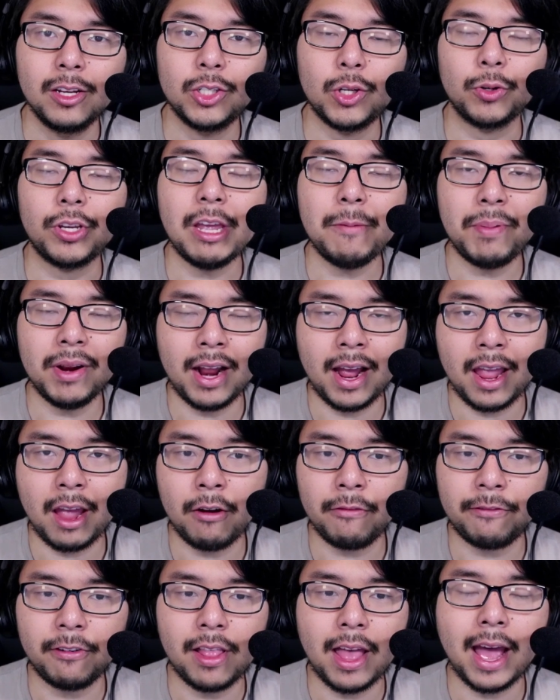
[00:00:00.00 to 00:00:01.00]
So, keep an eye
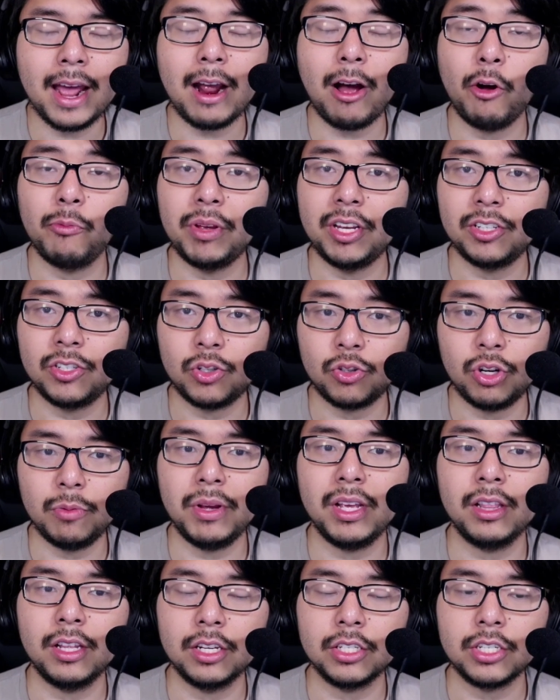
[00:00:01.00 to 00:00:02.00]
out for that. I'll be
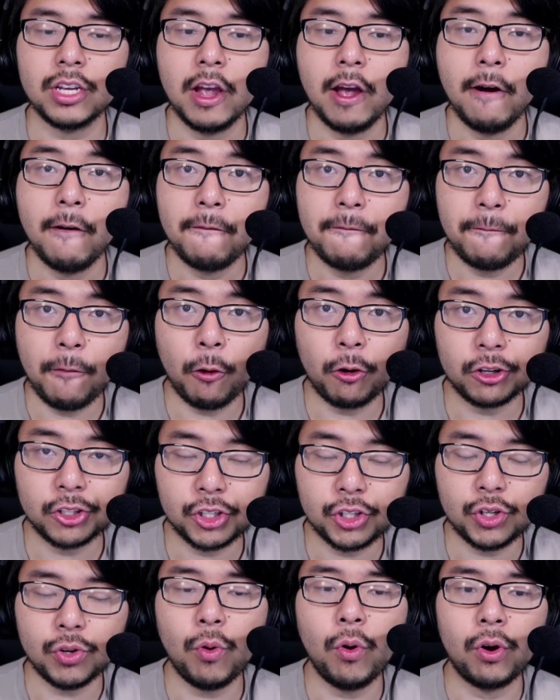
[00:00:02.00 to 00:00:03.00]
streaming this for
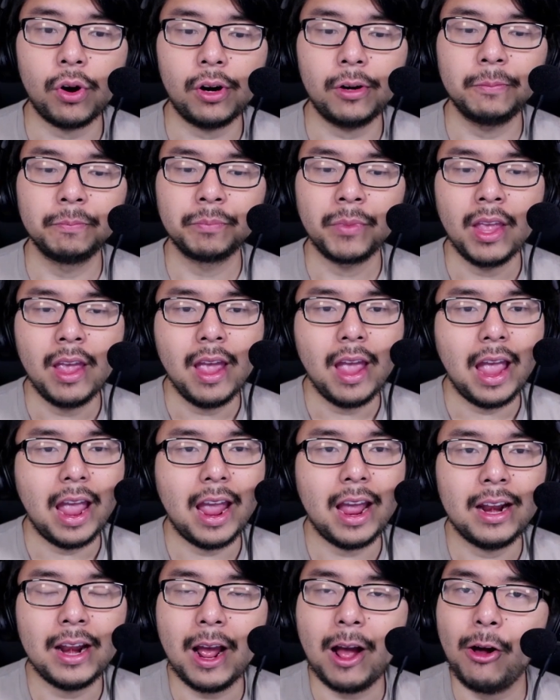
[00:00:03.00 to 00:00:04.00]
sure,
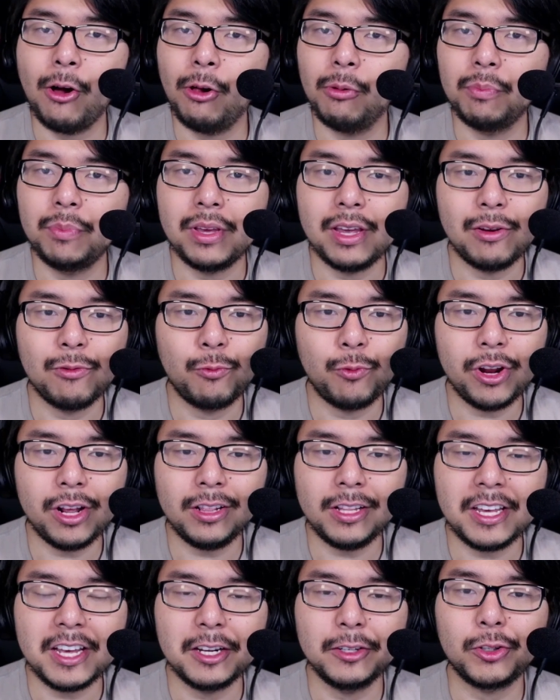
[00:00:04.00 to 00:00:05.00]
and I'll be
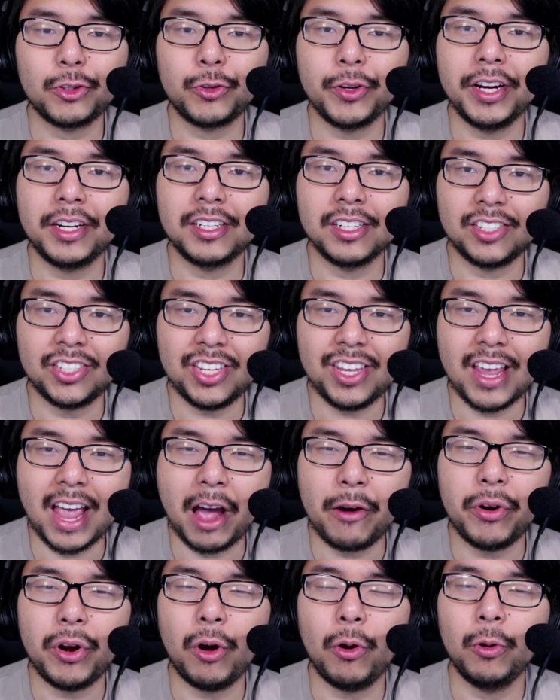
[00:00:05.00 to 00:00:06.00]
really intrigued to see see
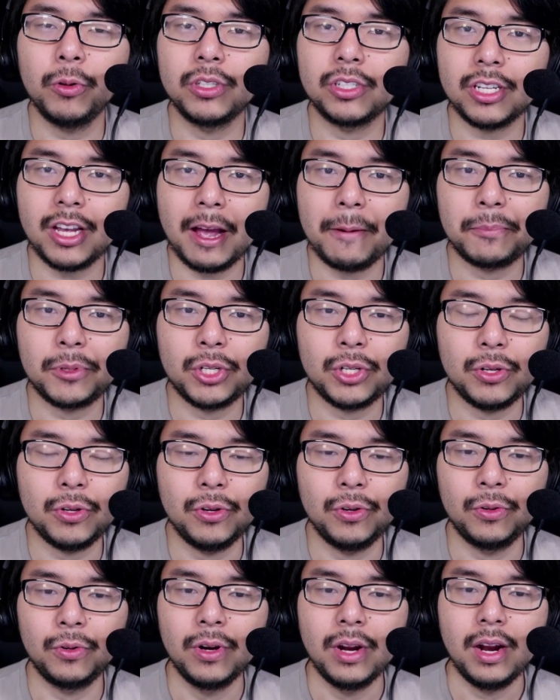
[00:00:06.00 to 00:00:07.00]
how it holds up
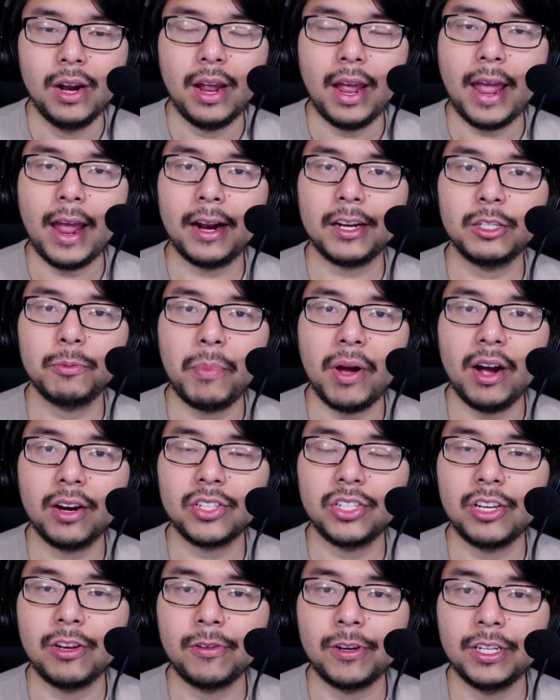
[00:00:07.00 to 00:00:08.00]
to
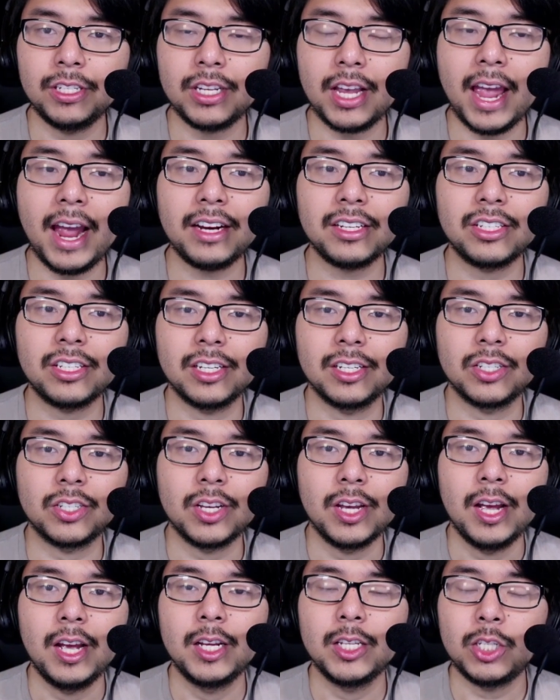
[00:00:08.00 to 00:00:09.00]
Xbox Series
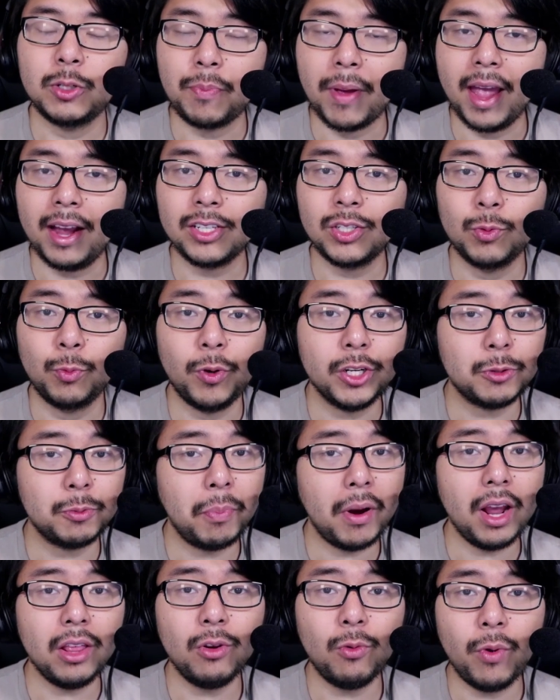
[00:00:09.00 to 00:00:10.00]
X's specs,
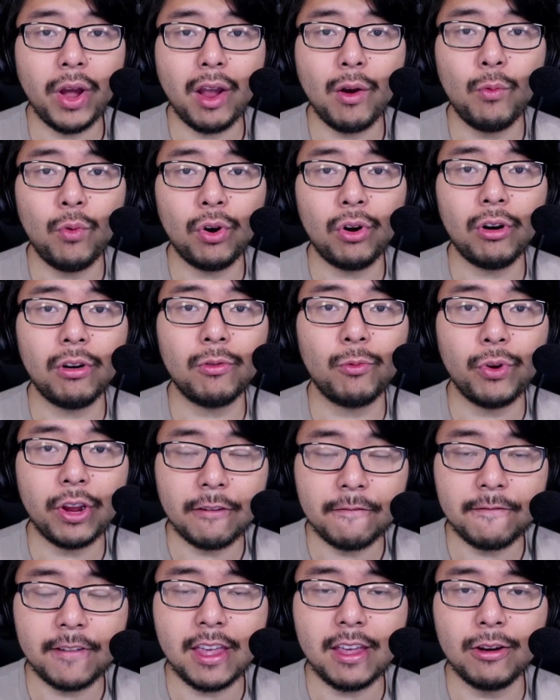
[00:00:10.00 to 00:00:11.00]
which, by the way, were
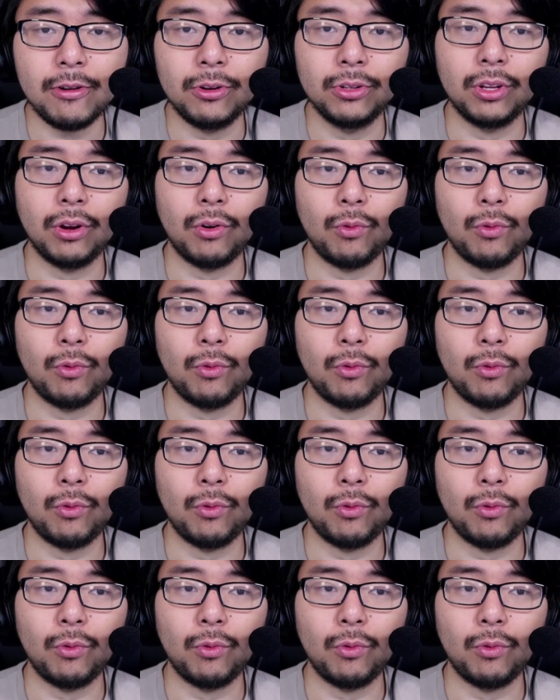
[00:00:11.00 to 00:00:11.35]
revealed